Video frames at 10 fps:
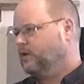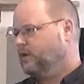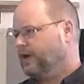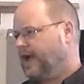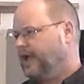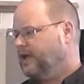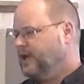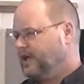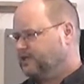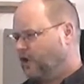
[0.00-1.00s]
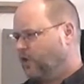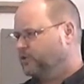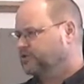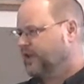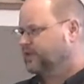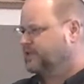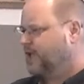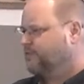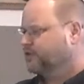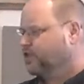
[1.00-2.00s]
Okay? It's almost like the
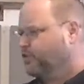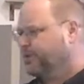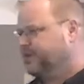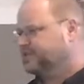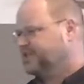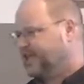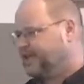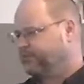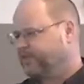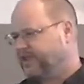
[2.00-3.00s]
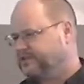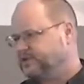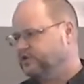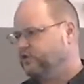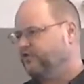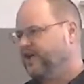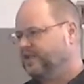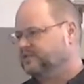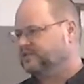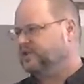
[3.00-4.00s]
Day of Atonement is taking place in two
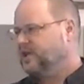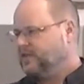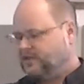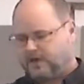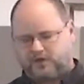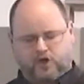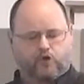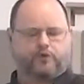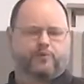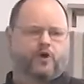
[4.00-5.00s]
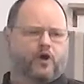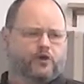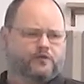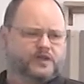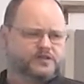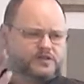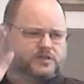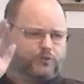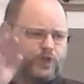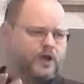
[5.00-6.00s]
phases. The atonement part of this is
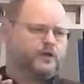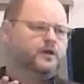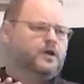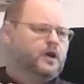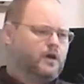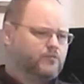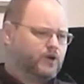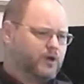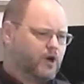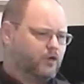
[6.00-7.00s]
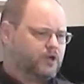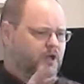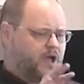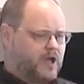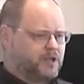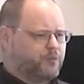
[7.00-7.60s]
the blood of the goat and the